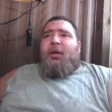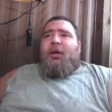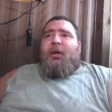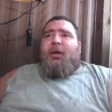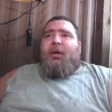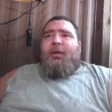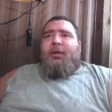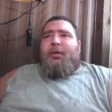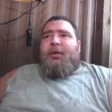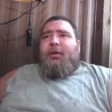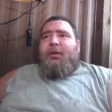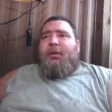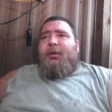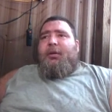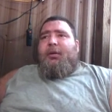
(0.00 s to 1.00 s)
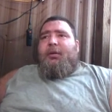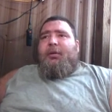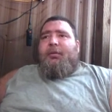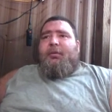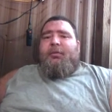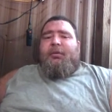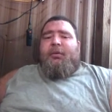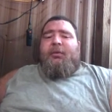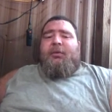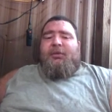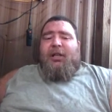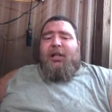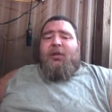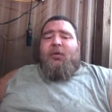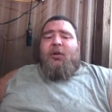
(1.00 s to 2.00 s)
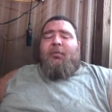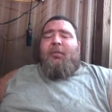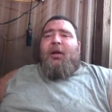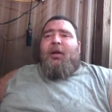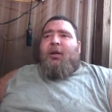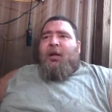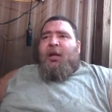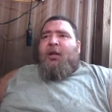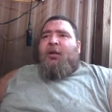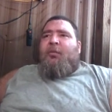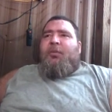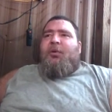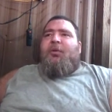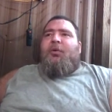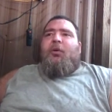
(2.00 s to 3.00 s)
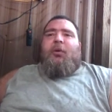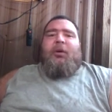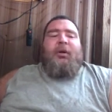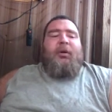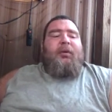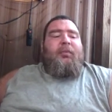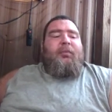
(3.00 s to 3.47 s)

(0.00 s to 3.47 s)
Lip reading: And exactly where I'm at, out in the middle of nowhere.